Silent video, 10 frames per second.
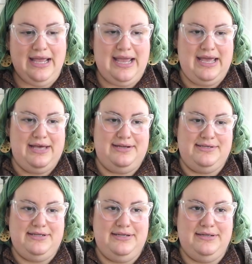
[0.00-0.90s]

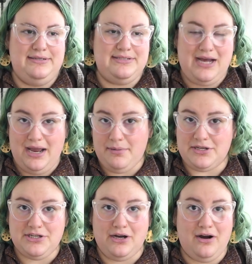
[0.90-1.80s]
and dye a
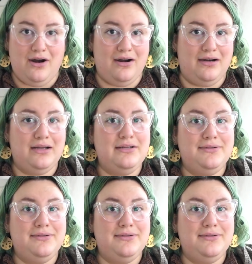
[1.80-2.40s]
bunch of yarn,